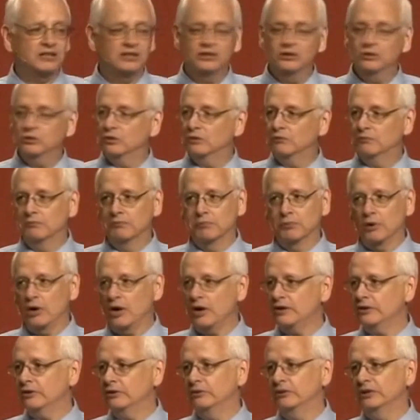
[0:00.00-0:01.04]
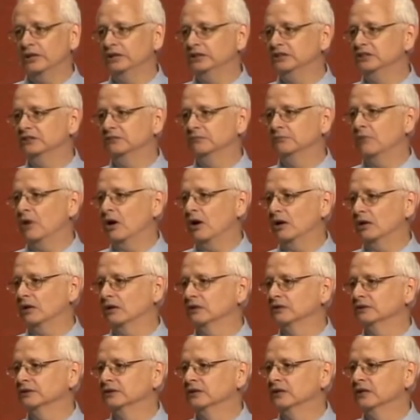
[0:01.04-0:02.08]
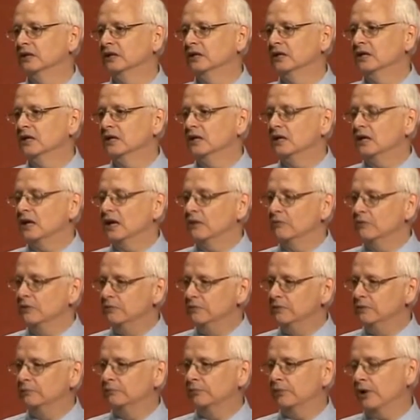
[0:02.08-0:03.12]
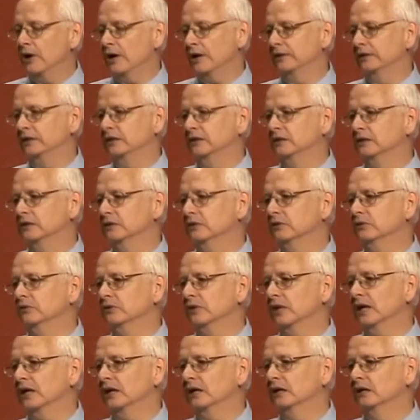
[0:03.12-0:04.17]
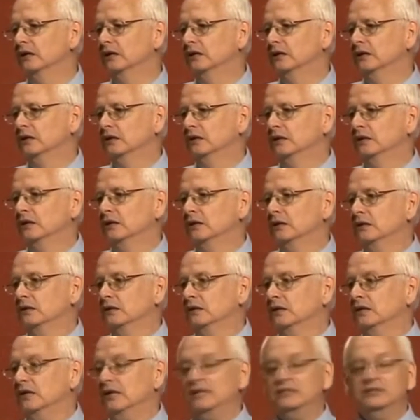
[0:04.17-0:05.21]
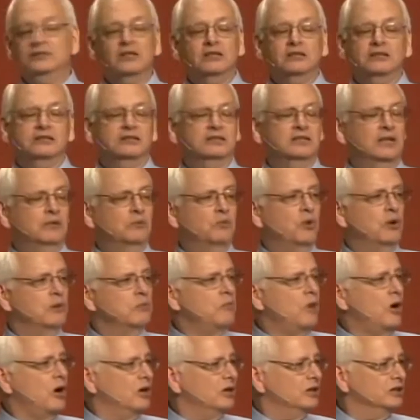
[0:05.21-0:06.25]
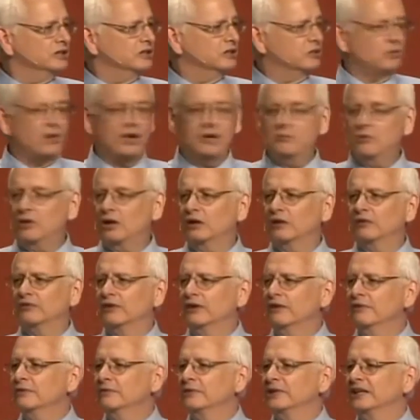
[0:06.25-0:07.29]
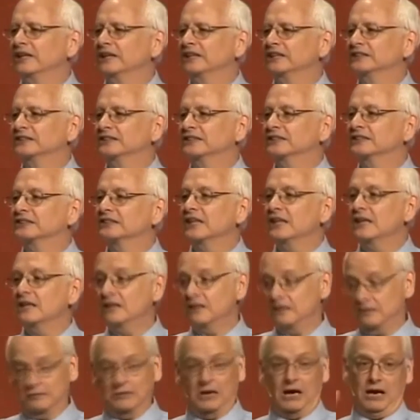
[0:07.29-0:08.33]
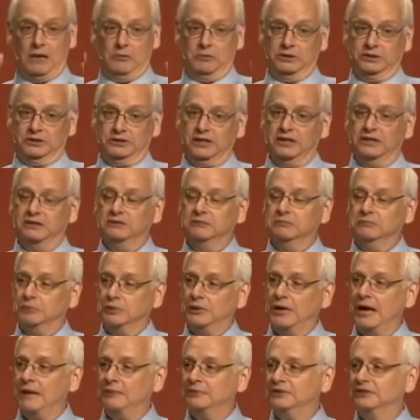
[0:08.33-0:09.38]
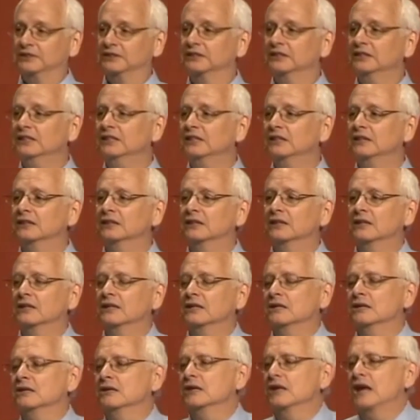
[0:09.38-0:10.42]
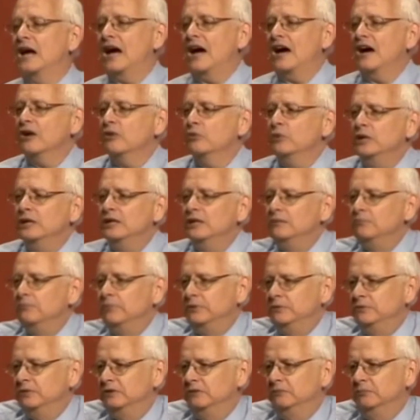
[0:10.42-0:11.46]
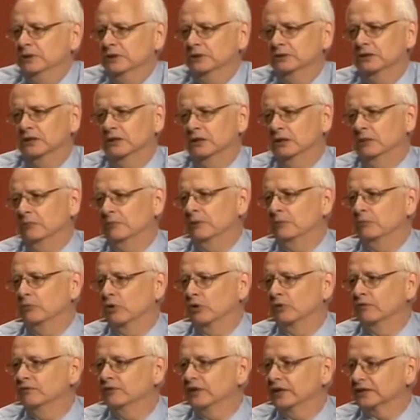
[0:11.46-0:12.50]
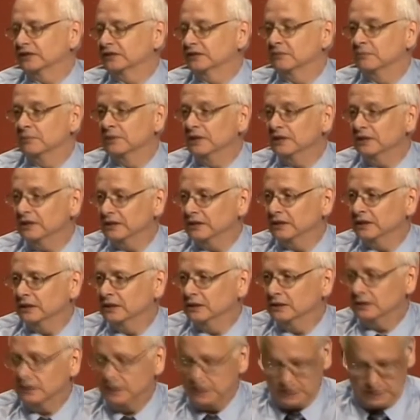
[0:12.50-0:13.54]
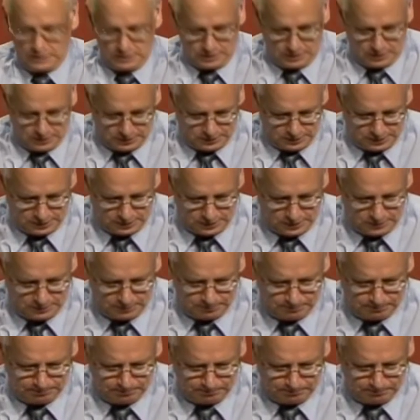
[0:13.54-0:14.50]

to do a broader range of models, and we've been broadening to do that. Now, that's not to say one model is the right model for everybody. It's to say, I want to say perhaps instead, how do we build a little bit more flexibility into the system?